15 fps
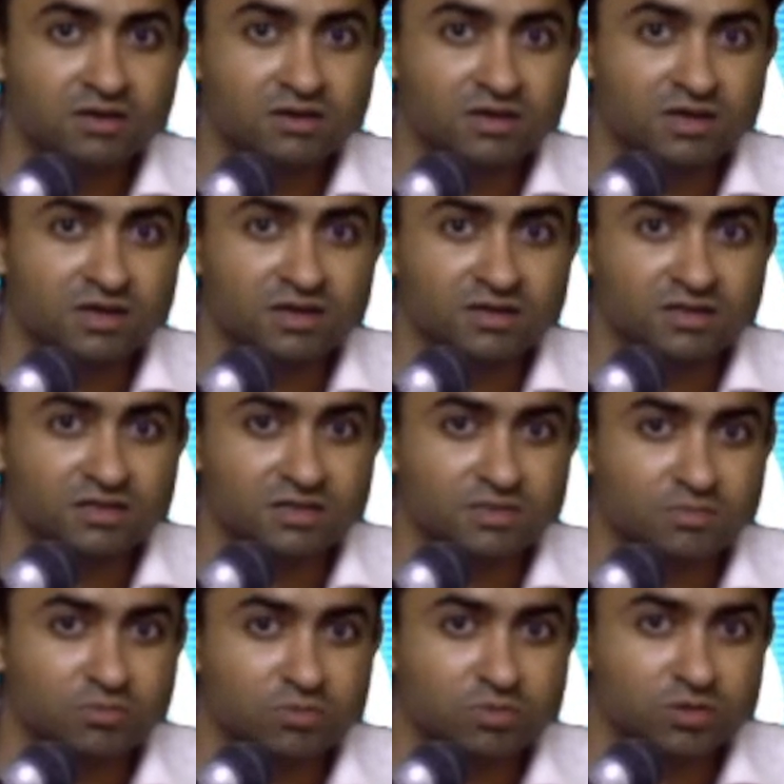
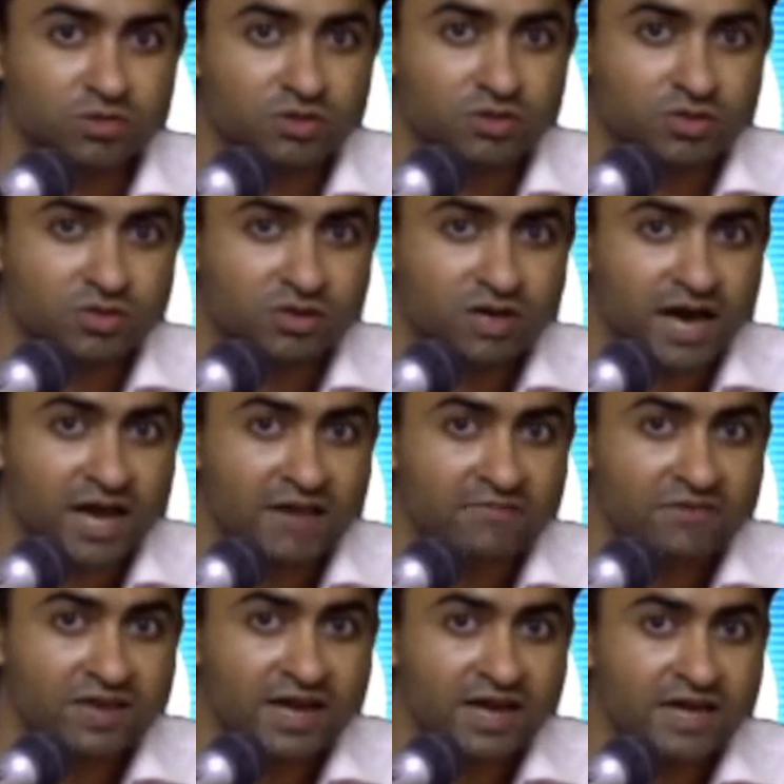The
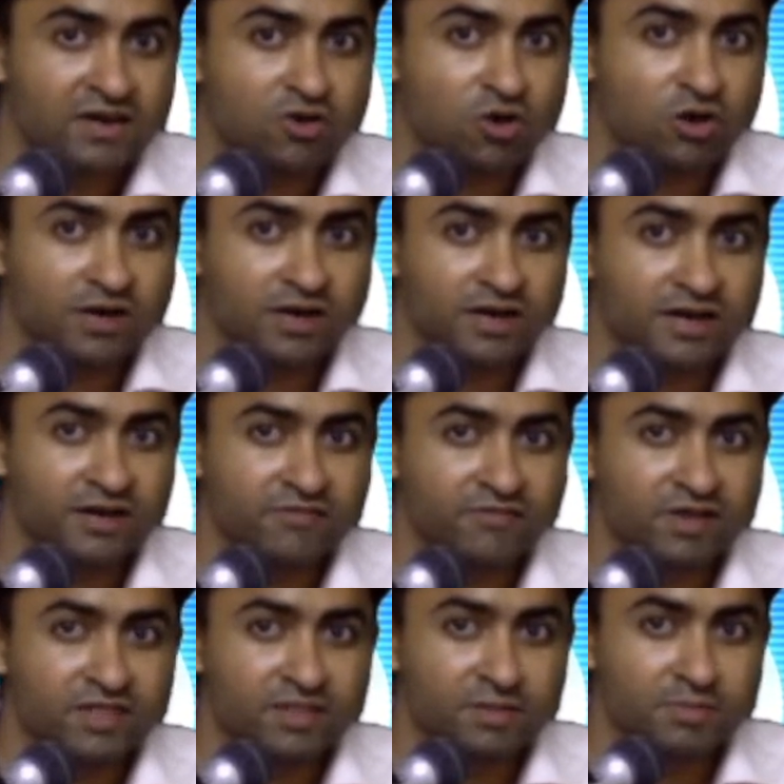IV line,
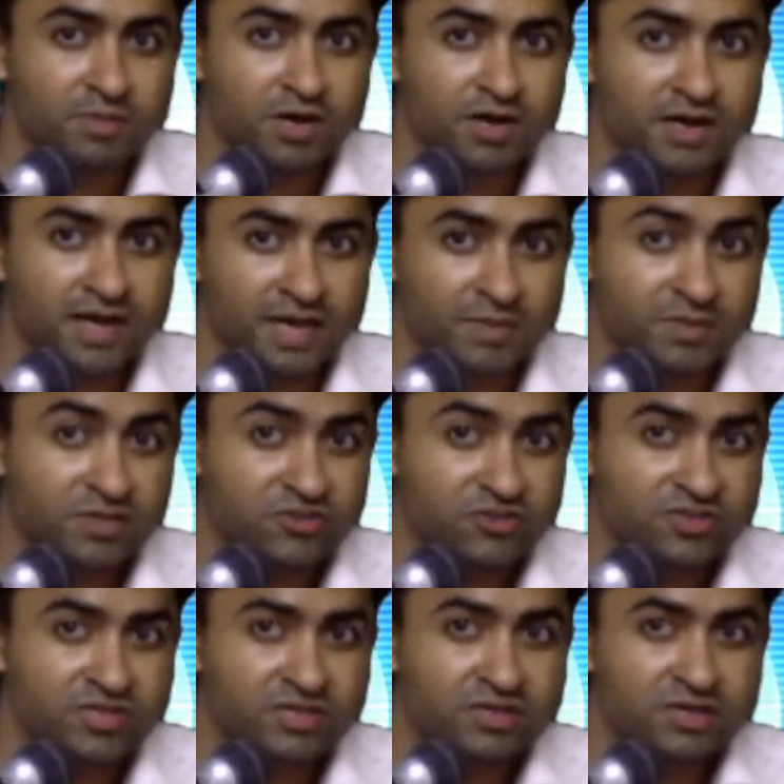alternatively the blood
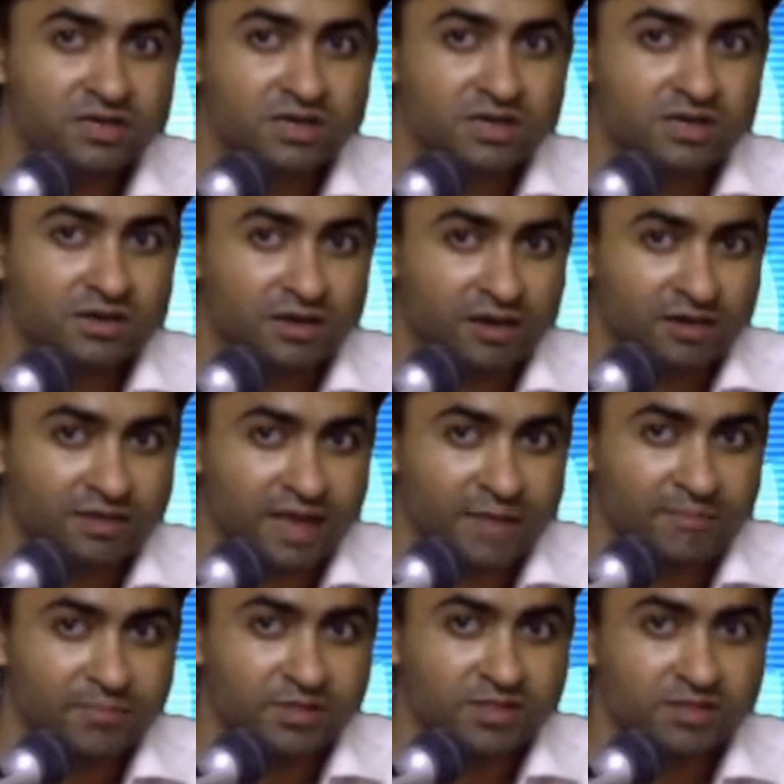ABG
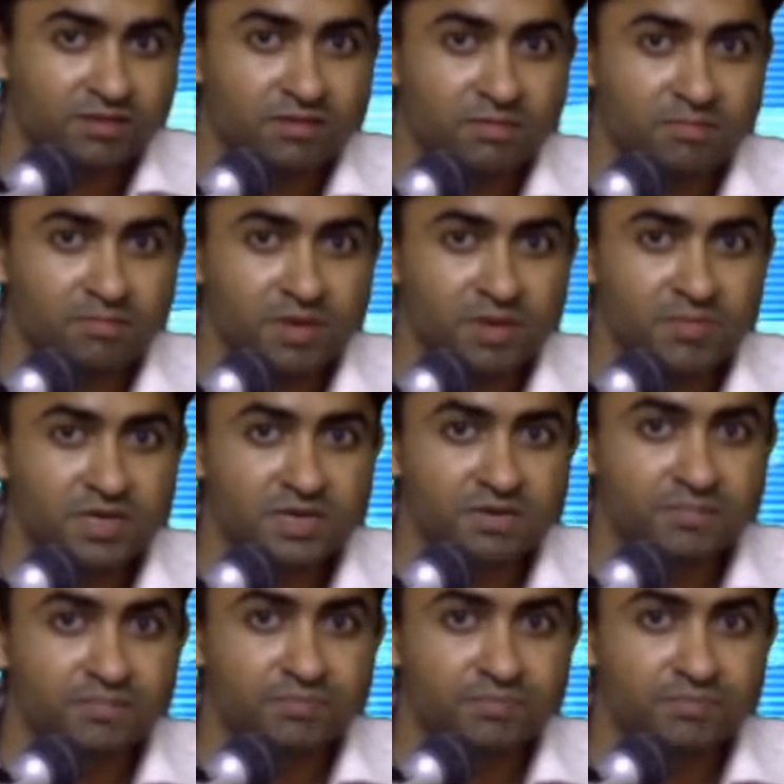samples may be